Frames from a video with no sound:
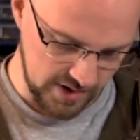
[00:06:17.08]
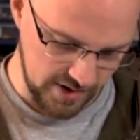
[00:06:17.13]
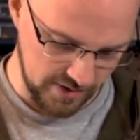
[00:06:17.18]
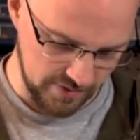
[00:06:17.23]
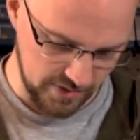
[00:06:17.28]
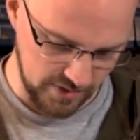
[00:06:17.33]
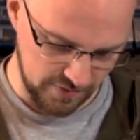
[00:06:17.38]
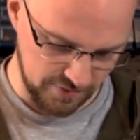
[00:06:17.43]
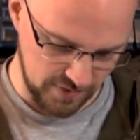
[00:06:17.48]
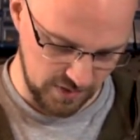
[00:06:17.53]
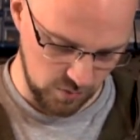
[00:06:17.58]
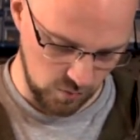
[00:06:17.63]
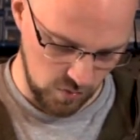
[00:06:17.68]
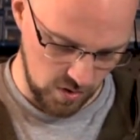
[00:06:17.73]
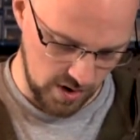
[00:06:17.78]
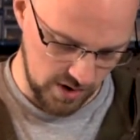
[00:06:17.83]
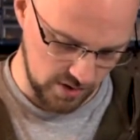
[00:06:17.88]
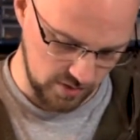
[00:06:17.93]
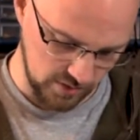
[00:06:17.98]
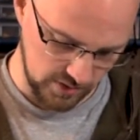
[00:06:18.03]
how they fit
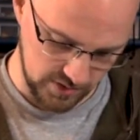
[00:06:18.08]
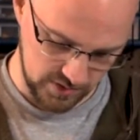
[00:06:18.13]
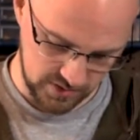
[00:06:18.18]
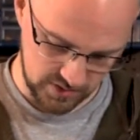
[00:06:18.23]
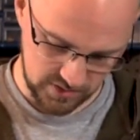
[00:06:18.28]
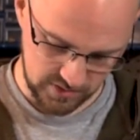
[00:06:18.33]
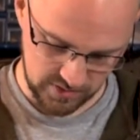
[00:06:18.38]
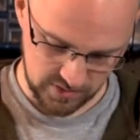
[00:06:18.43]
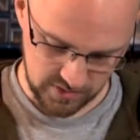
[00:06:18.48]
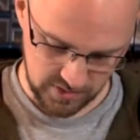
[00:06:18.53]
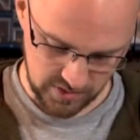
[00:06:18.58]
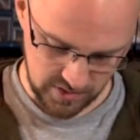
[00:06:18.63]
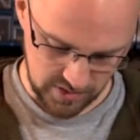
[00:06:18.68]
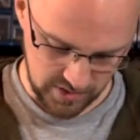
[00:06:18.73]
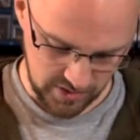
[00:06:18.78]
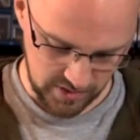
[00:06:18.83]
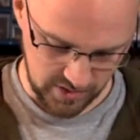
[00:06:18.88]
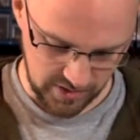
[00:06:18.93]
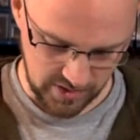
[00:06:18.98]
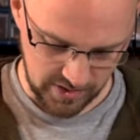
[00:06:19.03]
wireless
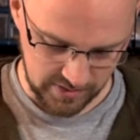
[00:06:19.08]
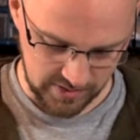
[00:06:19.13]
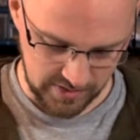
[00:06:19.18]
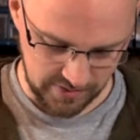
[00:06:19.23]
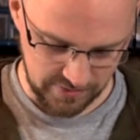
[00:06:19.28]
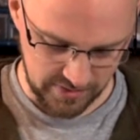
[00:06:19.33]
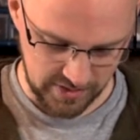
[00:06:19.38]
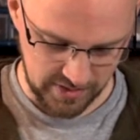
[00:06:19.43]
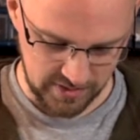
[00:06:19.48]
connectivity